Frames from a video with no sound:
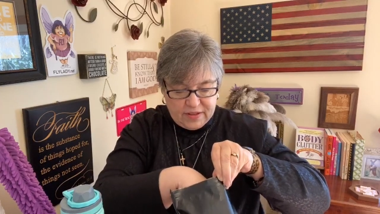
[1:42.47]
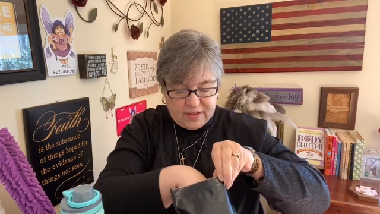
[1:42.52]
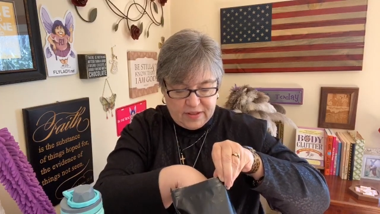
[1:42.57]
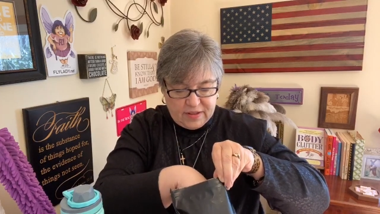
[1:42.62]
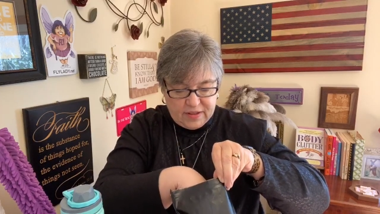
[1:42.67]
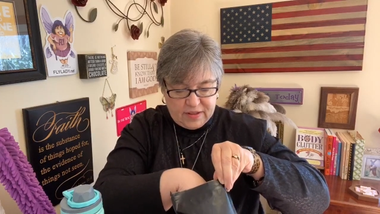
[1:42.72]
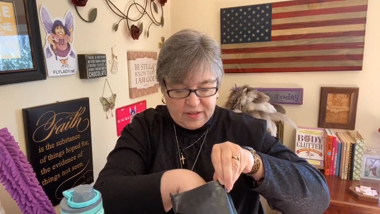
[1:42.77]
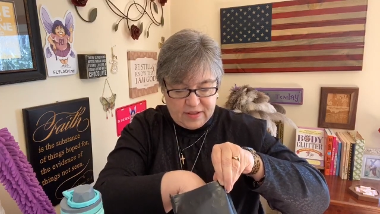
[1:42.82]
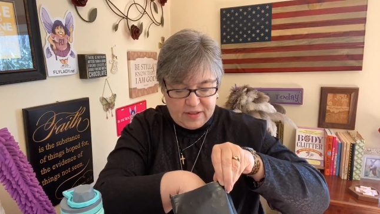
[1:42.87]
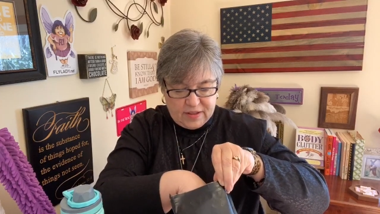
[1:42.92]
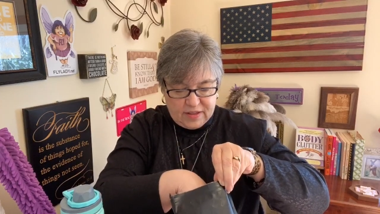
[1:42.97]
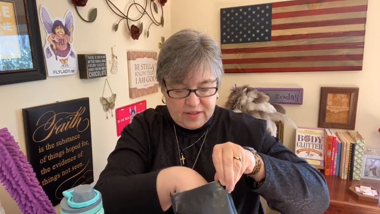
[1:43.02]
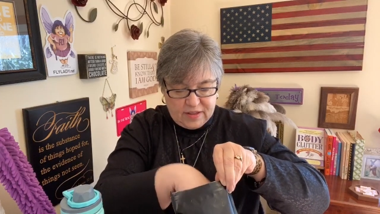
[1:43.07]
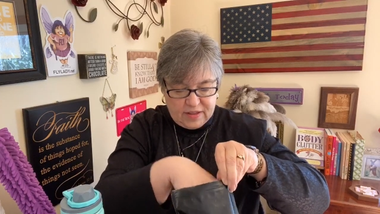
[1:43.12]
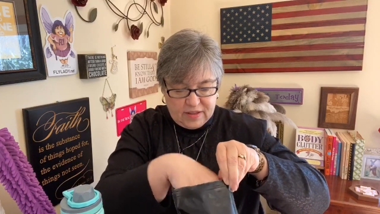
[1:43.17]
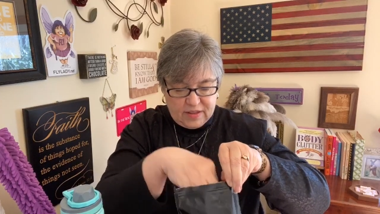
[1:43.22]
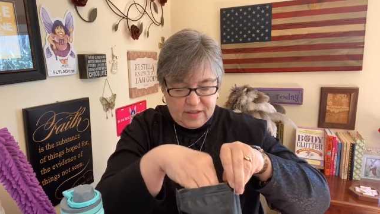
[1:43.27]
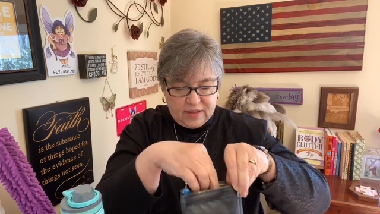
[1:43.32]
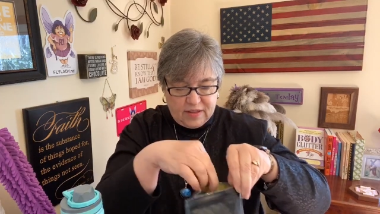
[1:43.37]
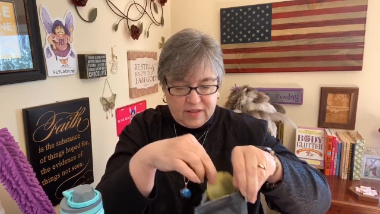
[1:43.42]

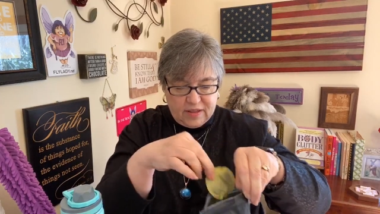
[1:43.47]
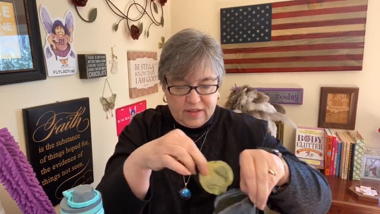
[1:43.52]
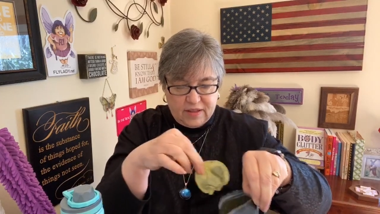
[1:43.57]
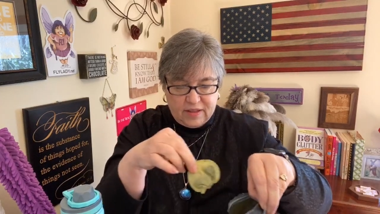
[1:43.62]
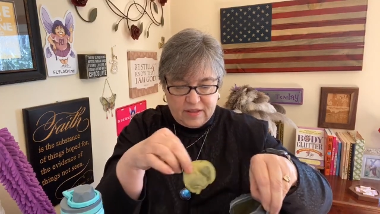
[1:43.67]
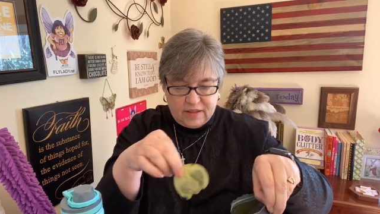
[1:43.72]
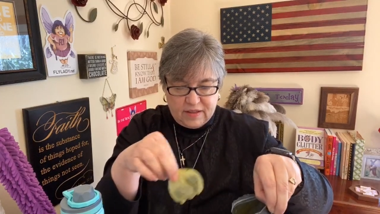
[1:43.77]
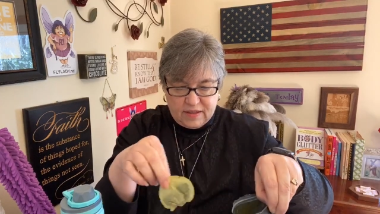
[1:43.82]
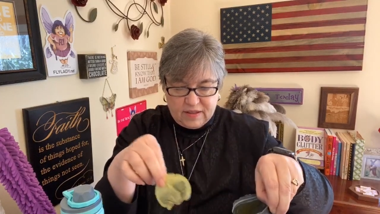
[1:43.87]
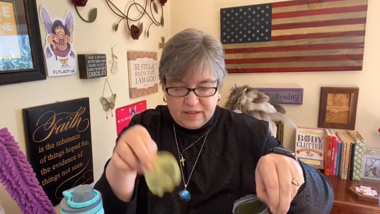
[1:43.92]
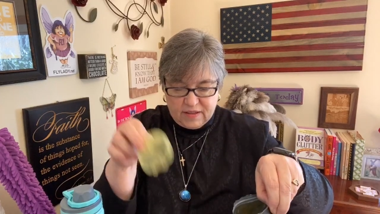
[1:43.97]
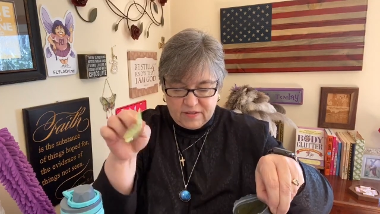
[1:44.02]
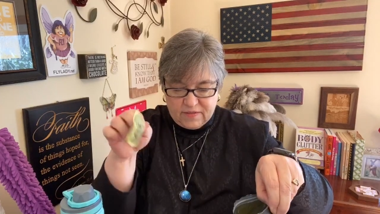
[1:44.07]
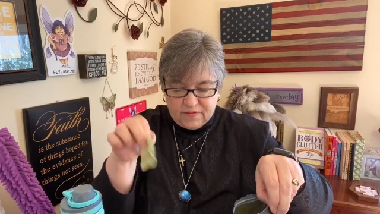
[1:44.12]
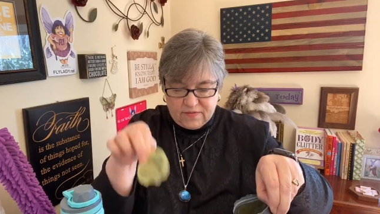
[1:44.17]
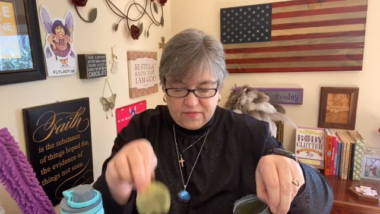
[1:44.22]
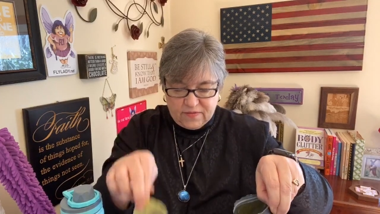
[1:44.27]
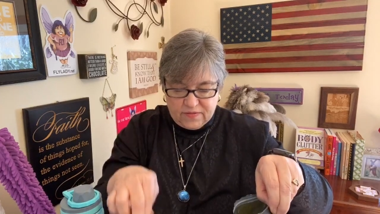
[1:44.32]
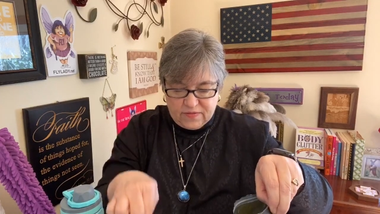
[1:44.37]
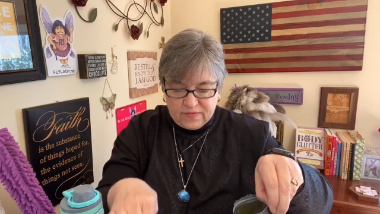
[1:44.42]

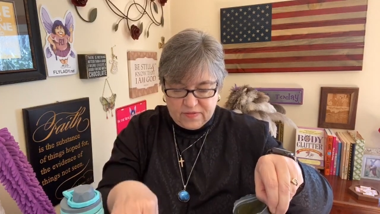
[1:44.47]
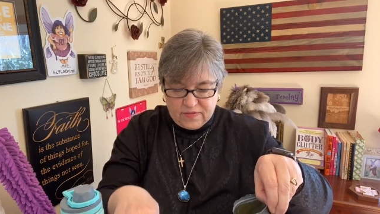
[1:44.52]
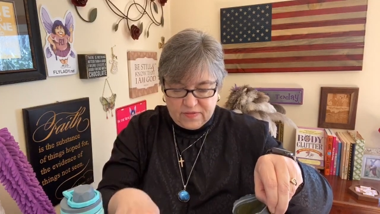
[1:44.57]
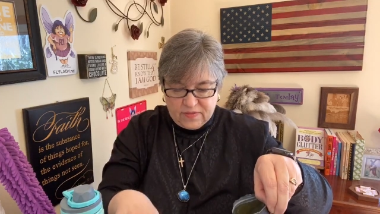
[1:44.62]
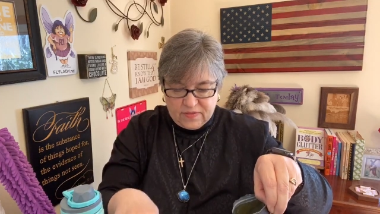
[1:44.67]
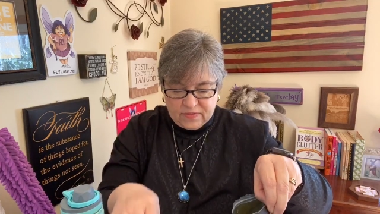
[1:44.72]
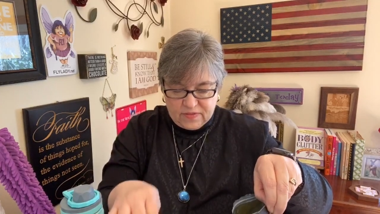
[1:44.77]
Nothing is said.